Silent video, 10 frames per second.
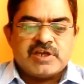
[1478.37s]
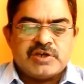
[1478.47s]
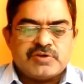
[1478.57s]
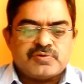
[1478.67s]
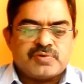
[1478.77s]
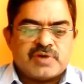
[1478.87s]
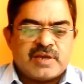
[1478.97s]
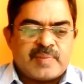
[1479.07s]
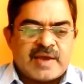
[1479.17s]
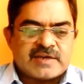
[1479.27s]
into
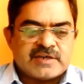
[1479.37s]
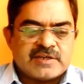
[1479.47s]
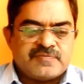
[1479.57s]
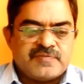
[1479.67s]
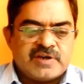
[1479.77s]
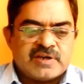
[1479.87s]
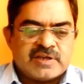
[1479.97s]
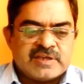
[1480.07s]
a magnetic field,